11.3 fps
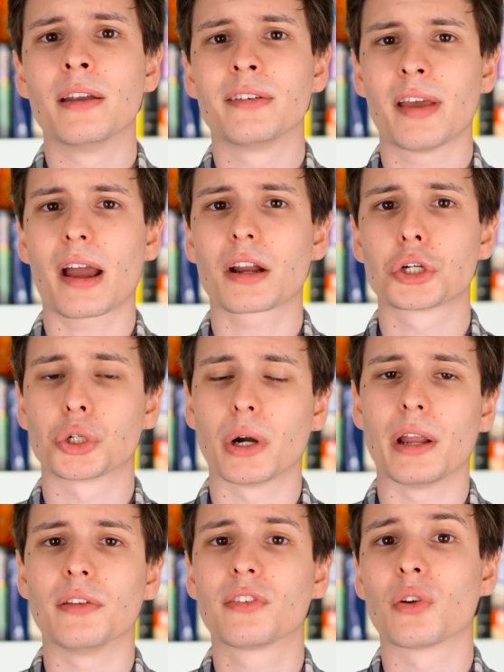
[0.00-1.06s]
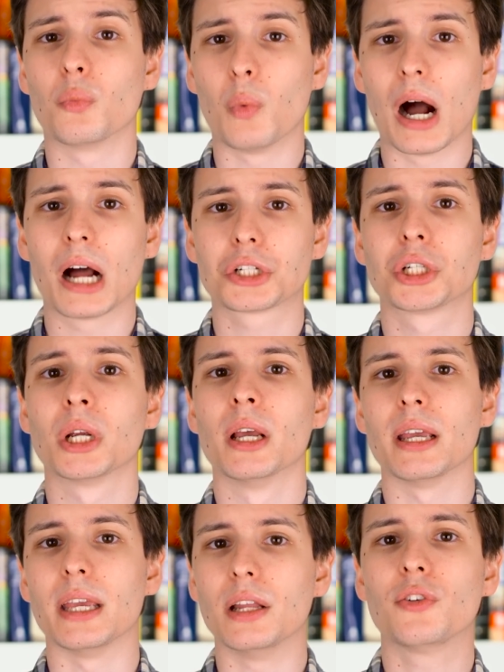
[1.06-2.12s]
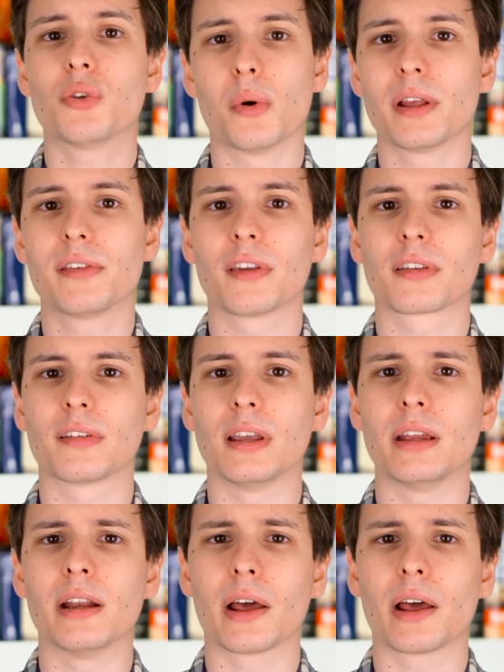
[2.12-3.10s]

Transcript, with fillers: tech trends to watch in 2016.